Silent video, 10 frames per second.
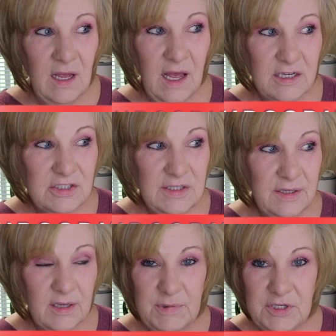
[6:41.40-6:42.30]
actually,
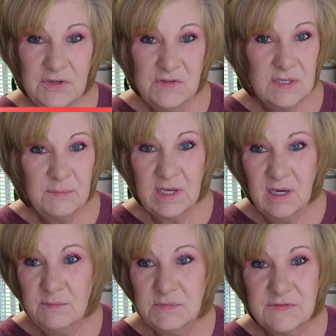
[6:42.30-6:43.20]
I've been using my
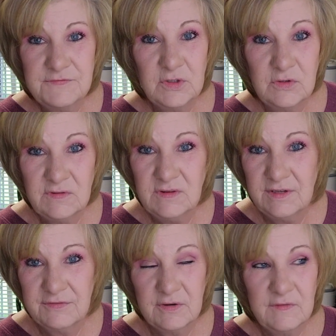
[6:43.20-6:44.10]
gums feel
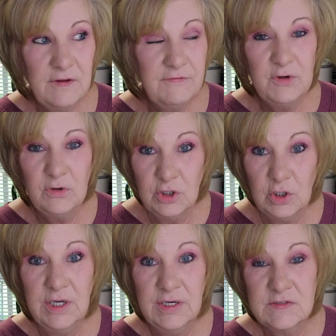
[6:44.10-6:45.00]
different. They feel
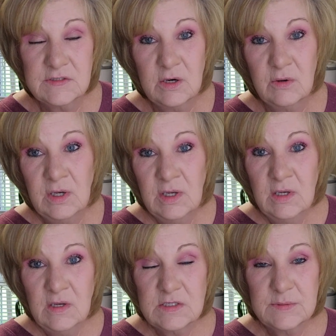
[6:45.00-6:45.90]
good. So
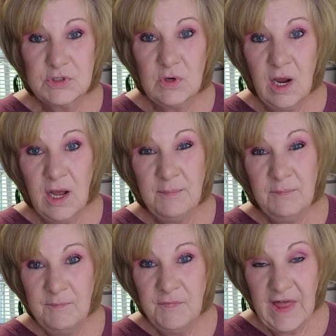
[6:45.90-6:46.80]
subscribe.
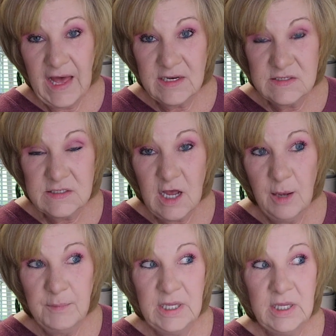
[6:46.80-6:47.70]
That is
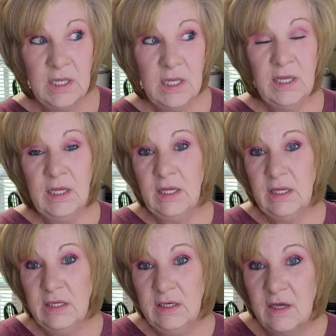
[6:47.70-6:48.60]
coming.
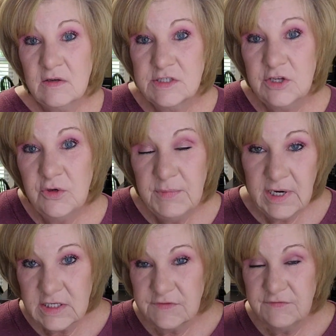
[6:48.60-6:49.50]
And I'll see you on my next